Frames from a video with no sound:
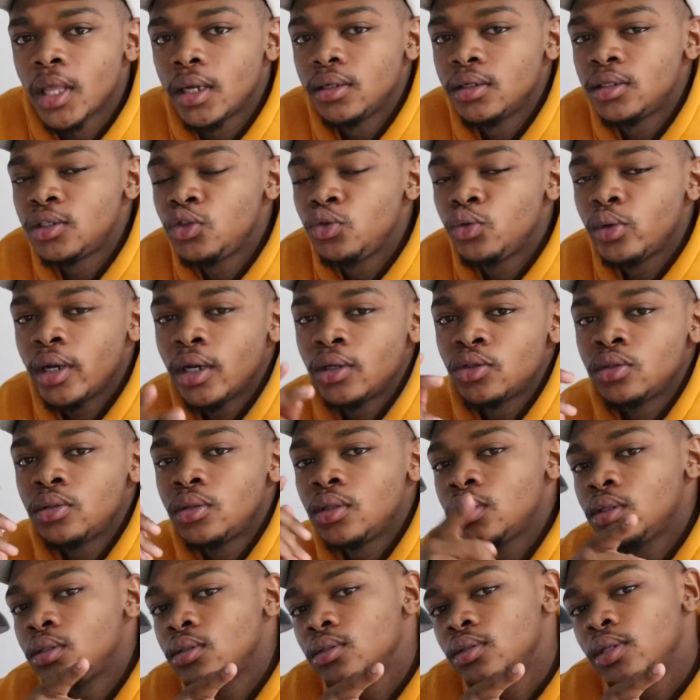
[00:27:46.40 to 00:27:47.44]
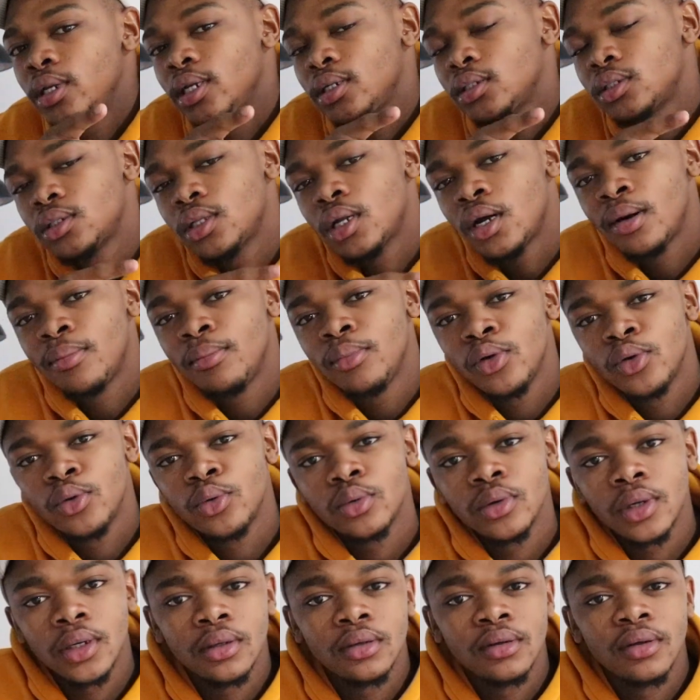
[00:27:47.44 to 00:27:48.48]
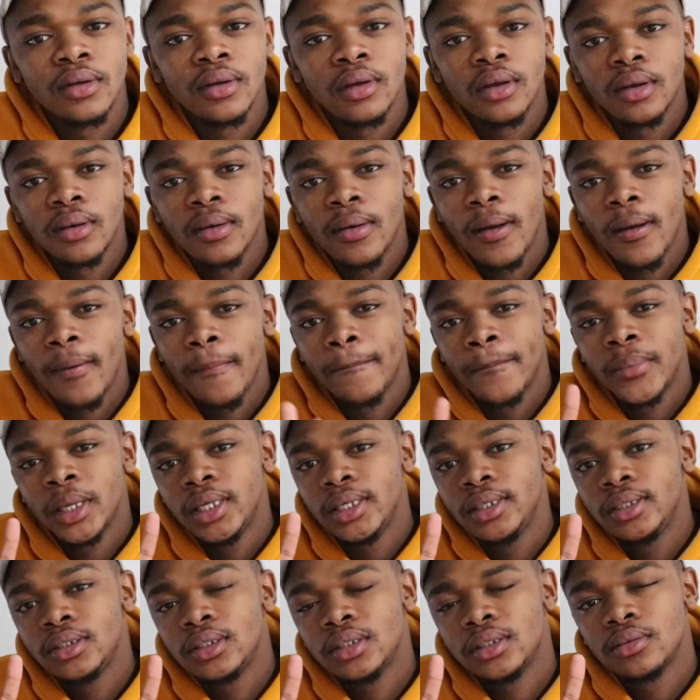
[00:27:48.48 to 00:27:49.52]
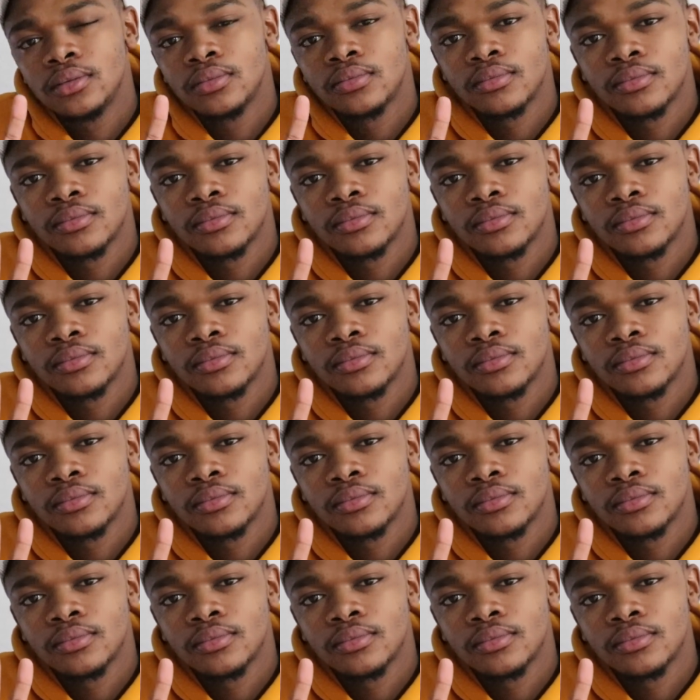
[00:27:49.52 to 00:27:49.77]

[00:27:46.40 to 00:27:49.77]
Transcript: see you guys in the next upload peace